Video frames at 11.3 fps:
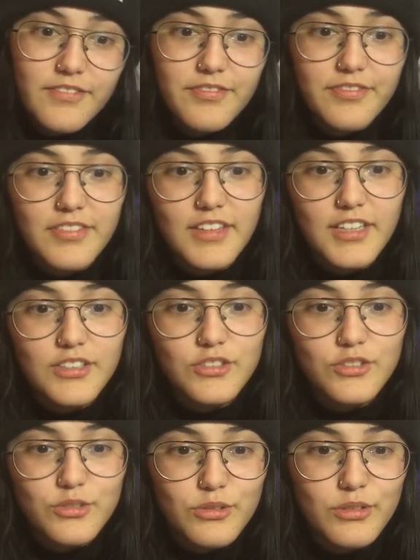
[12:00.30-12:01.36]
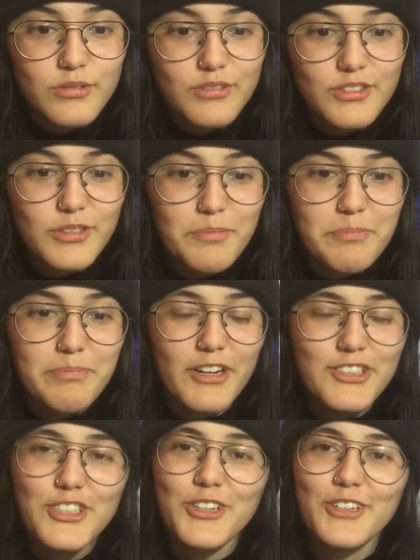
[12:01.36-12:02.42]
It's true. Don't punch
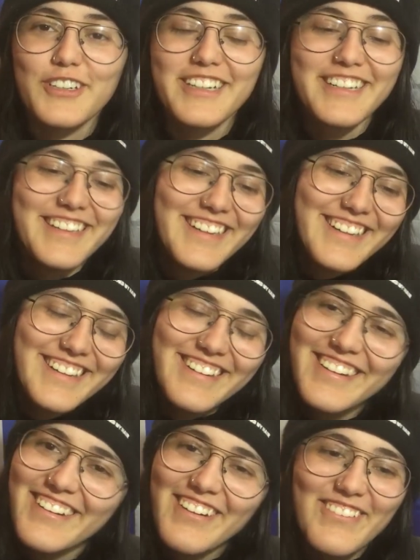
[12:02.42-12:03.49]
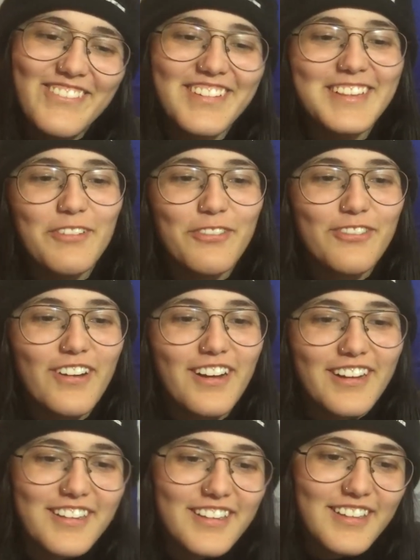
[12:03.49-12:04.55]
her. What the fuck? I will
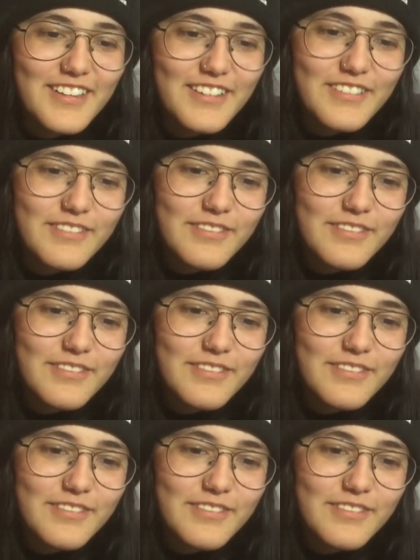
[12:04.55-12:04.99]
not allow it.